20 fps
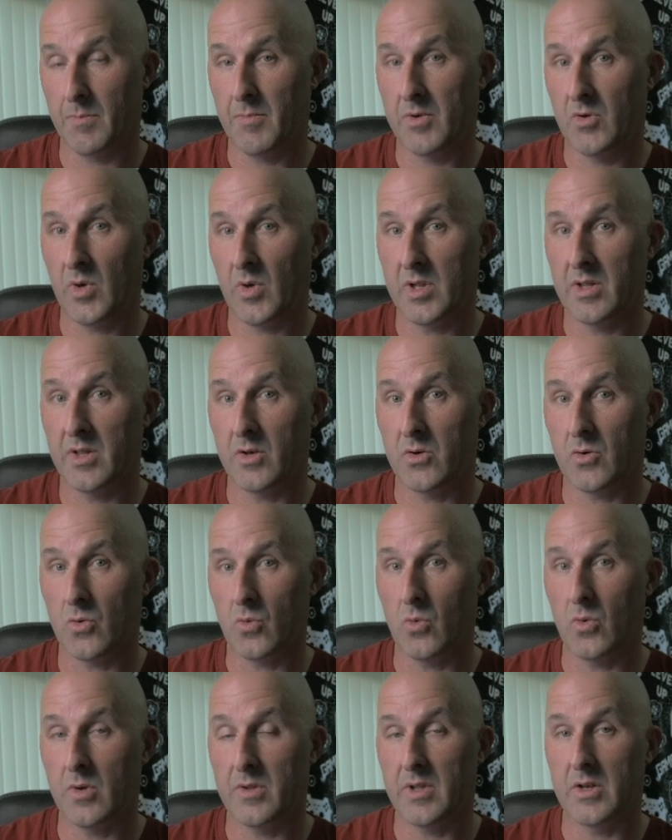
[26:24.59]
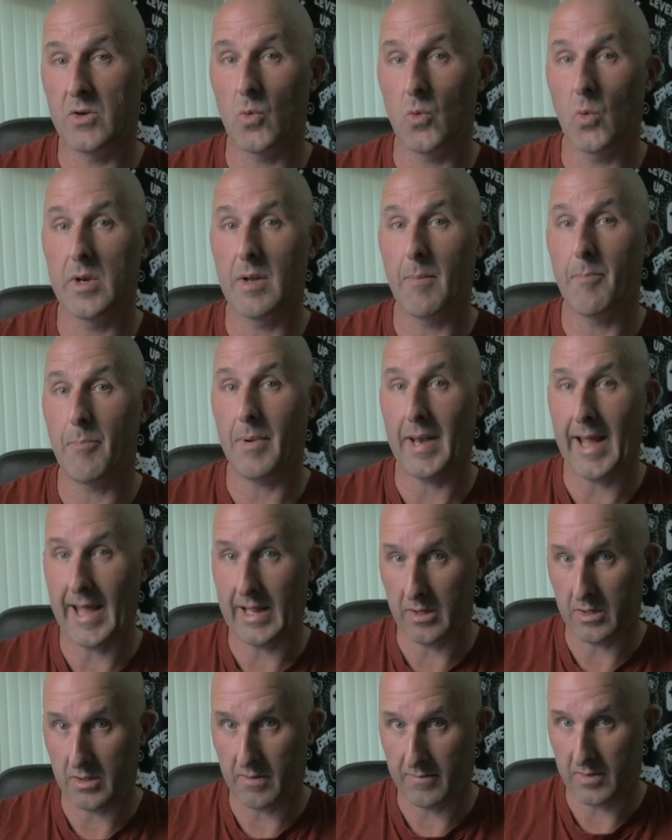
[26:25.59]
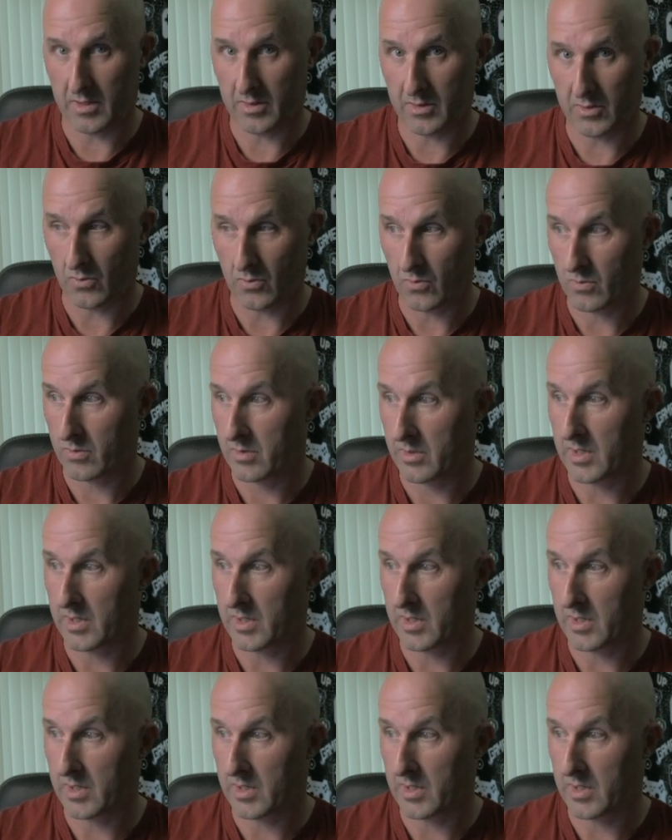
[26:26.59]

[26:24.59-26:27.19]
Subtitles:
between the two, they're doing a blend of the two.